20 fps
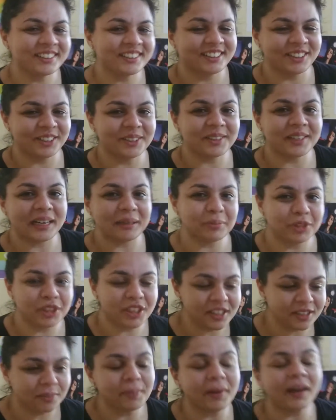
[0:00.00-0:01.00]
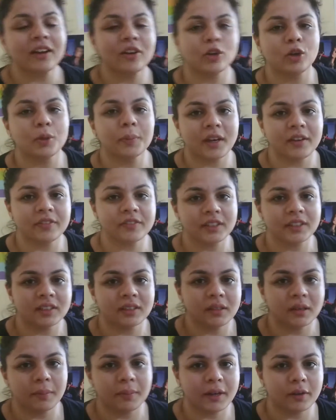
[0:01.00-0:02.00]
So I'm just back home after
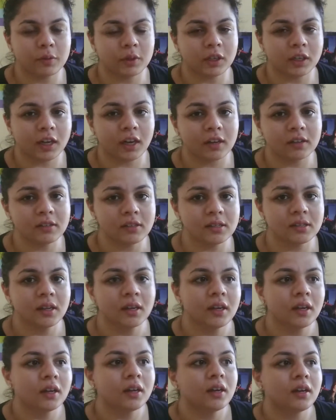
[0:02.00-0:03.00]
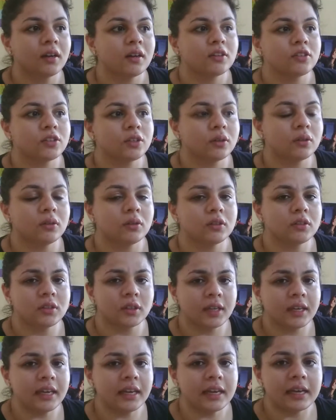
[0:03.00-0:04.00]
my workouts. So
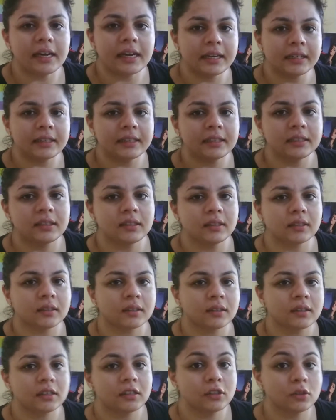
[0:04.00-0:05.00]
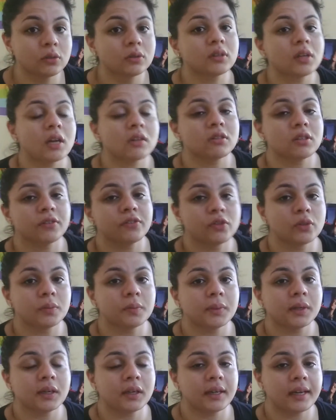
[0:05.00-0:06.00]
today I did uh, two classes of
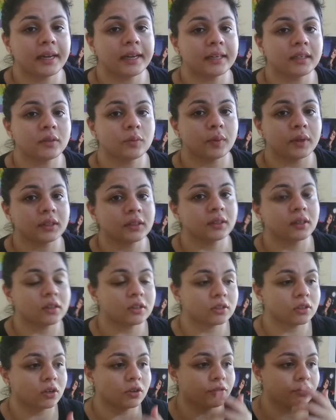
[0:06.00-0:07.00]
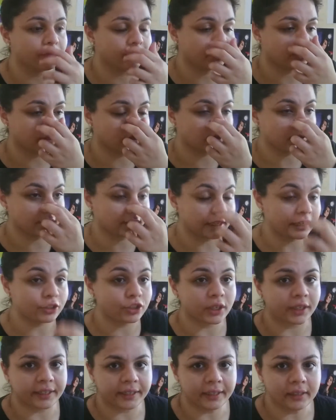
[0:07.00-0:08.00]
Zumba and one class of uh,
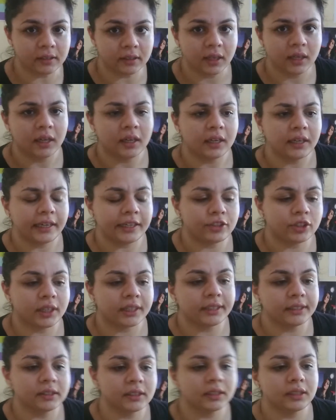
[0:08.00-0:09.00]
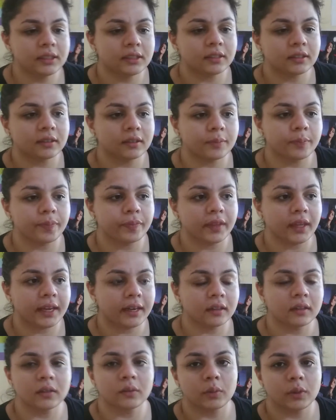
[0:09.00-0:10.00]
HRX. HRX is um,
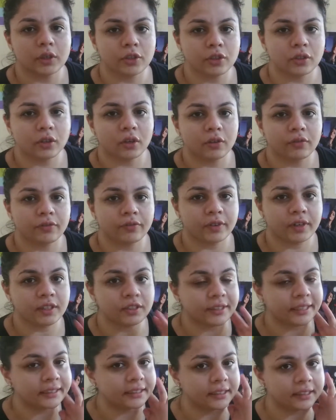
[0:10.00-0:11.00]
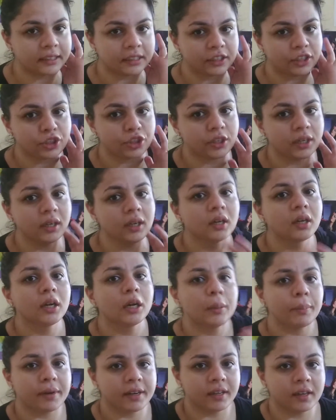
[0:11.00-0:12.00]
another version of uh, strength and conditioning,
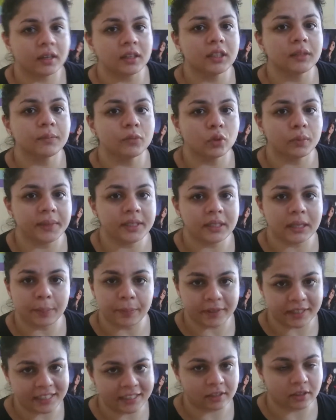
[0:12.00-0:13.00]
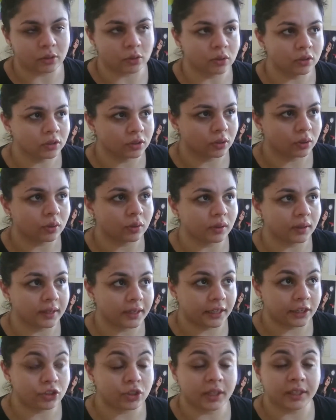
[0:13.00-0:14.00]
but here the movements are pretty slow. So
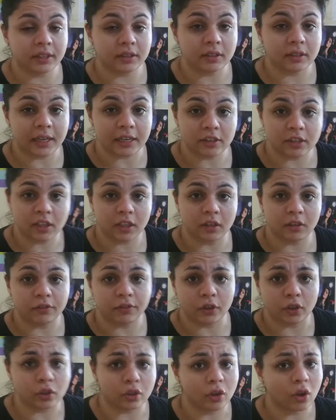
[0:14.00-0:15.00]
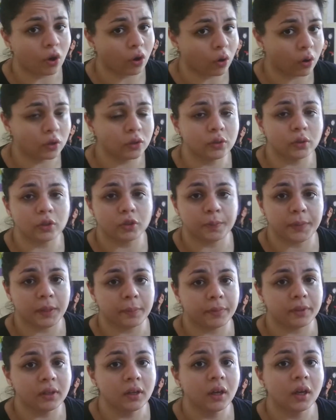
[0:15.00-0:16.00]
HRX is actually good for all those
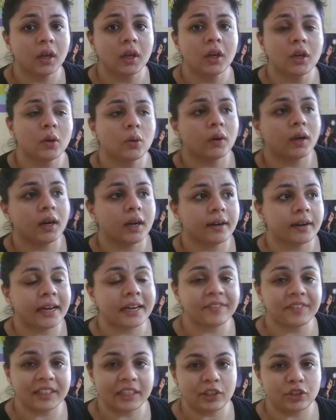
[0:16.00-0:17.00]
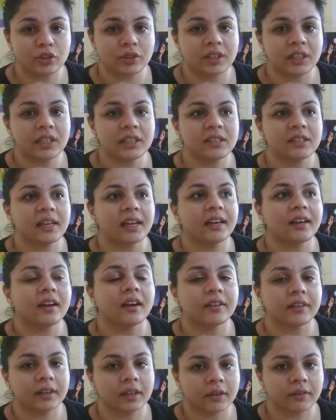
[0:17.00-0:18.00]
people who are having injuries and are
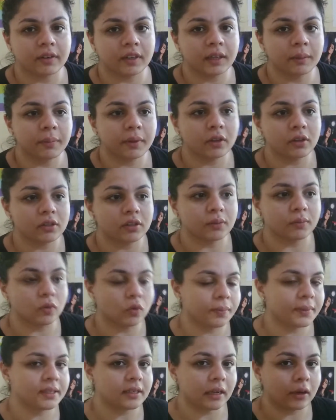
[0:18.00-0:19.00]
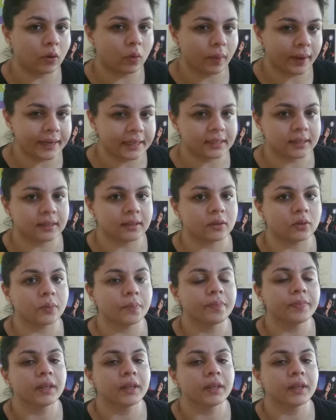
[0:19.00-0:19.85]
recovering because the movements are quite slow.